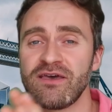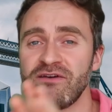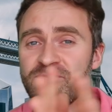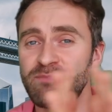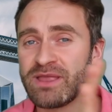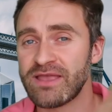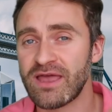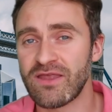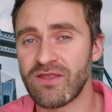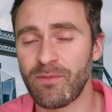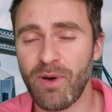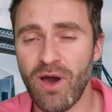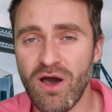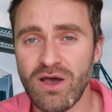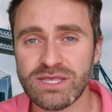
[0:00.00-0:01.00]
that have been done in the
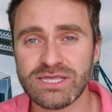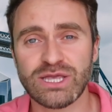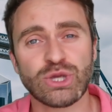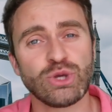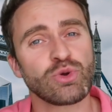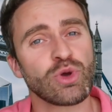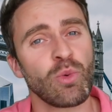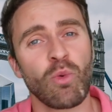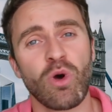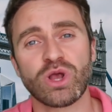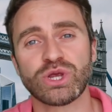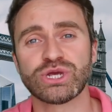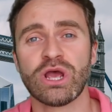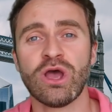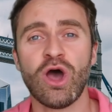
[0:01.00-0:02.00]
past that you can
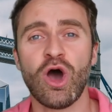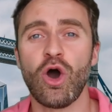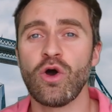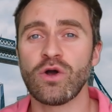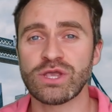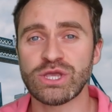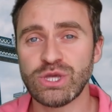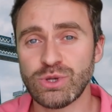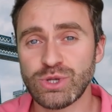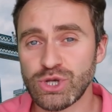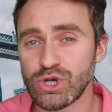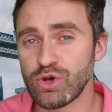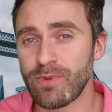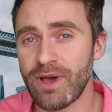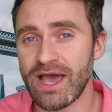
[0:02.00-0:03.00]
watch on
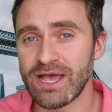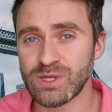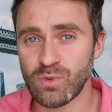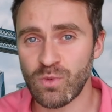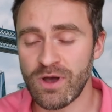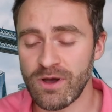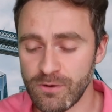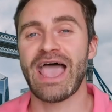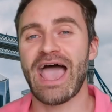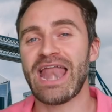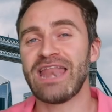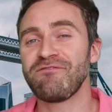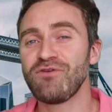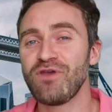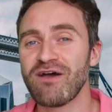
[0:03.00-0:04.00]
YouTube as well.
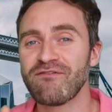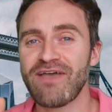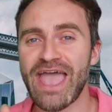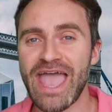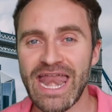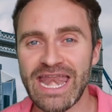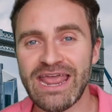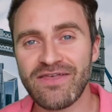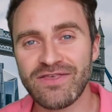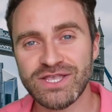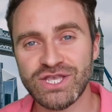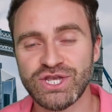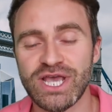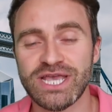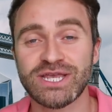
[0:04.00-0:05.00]
And if you have any other
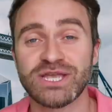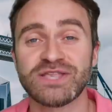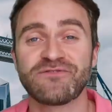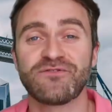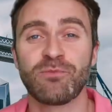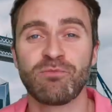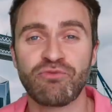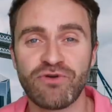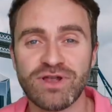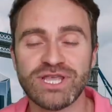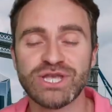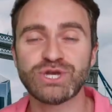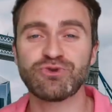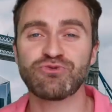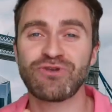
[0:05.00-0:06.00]
suggestions for
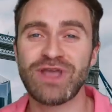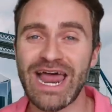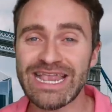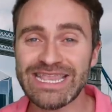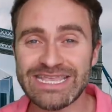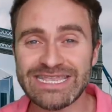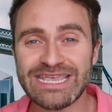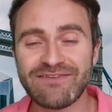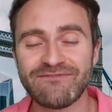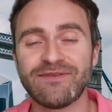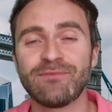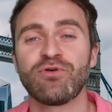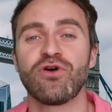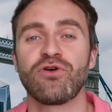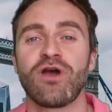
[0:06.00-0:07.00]
British reality
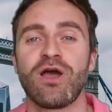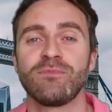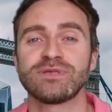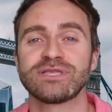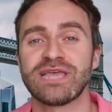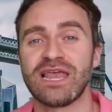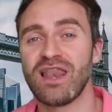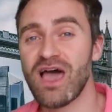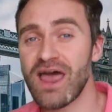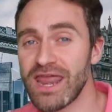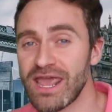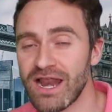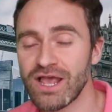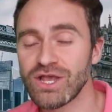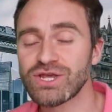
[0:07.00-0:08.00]
TV programs to learn
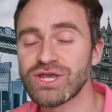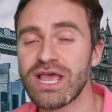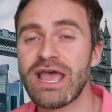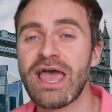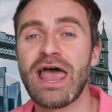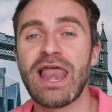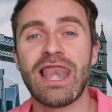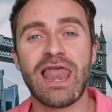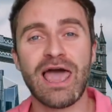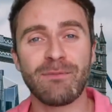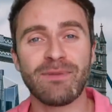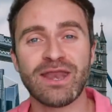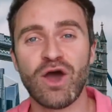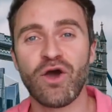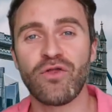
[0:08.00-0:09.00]
English, let
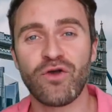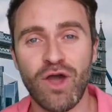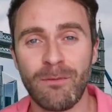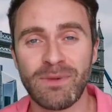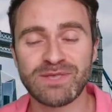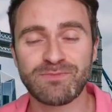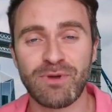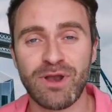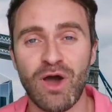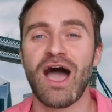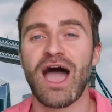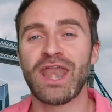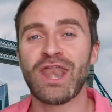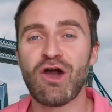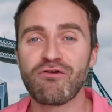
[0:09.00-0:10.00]
me know in the comments below.
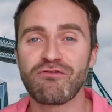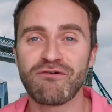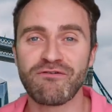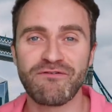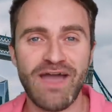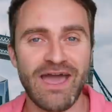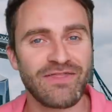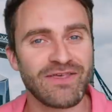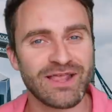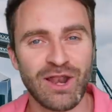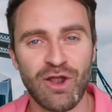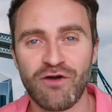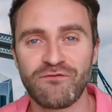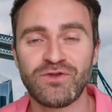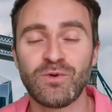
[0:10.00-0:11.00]
I know for a fact that a
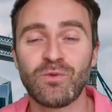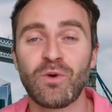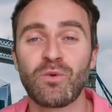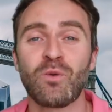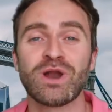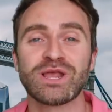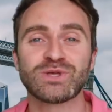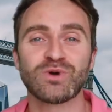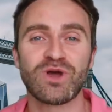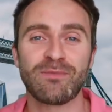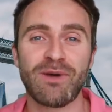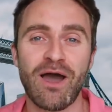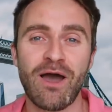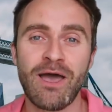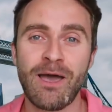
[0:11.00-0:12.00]
lot of you will want to talk
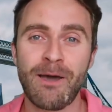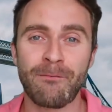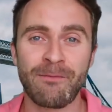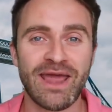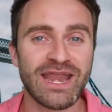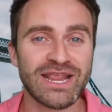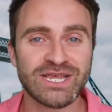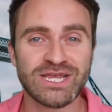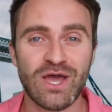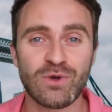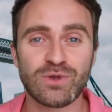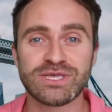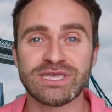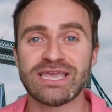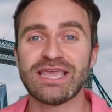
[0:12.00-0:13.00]
about Made in
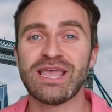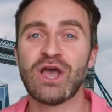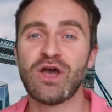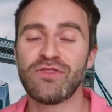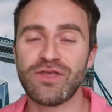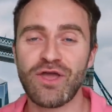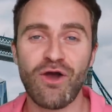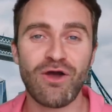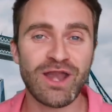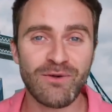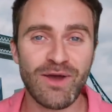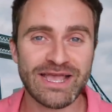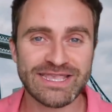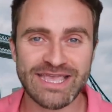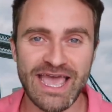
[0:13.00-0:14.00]
Chelsea, The Only
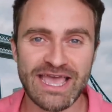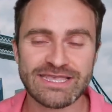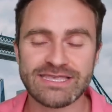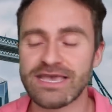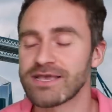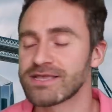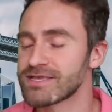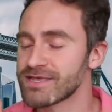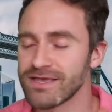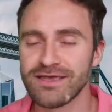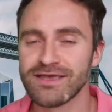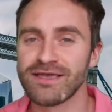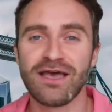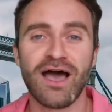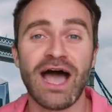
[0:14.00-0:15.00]
Way is Essex.
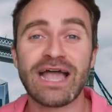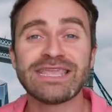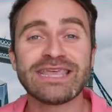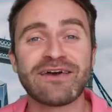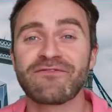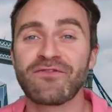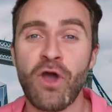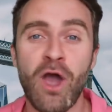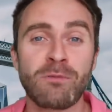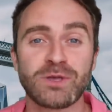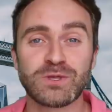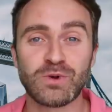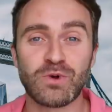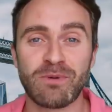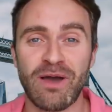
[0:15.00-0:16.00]
I didn't have time to
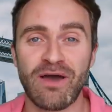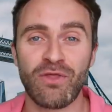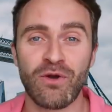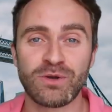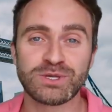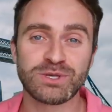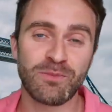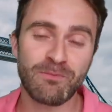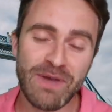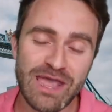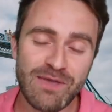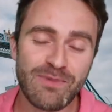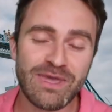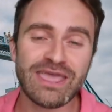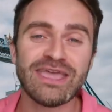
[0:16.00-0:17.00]
talk about those, so
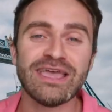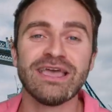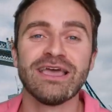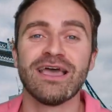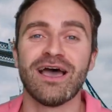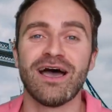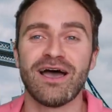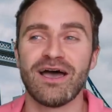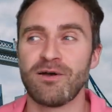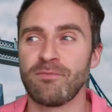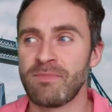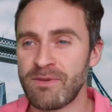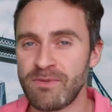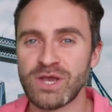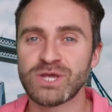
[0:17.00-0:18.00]
maybe
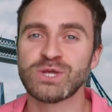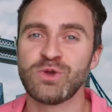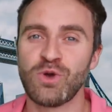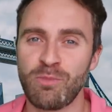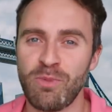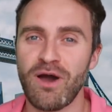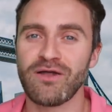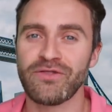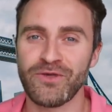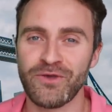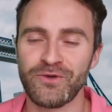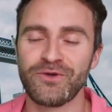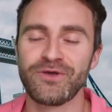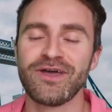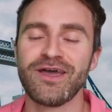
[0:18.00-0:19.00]
I should do a part
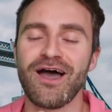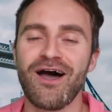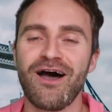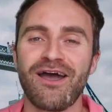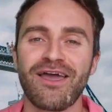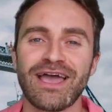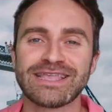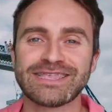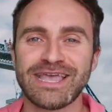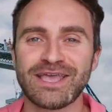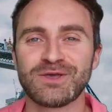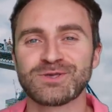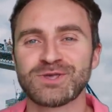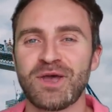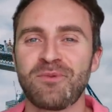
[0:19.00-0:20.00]
2. All right, guys, thank
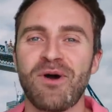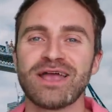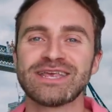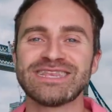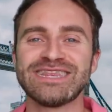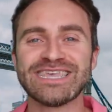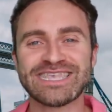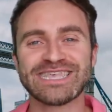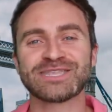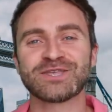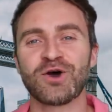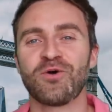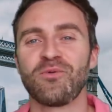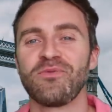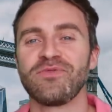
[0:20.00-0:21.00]
you so much. This is
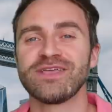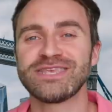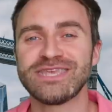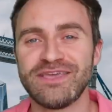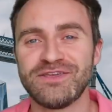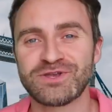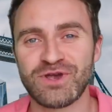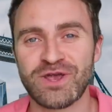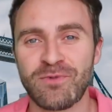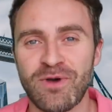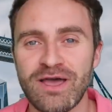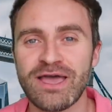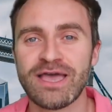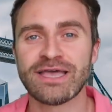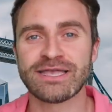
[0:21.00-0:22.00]
Tom, the Chief
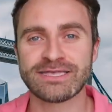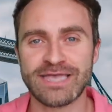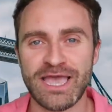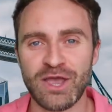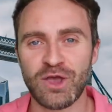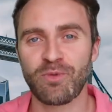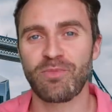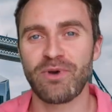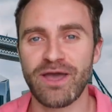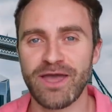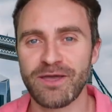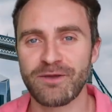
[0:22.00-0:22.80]
Dreamer, saying goodbye.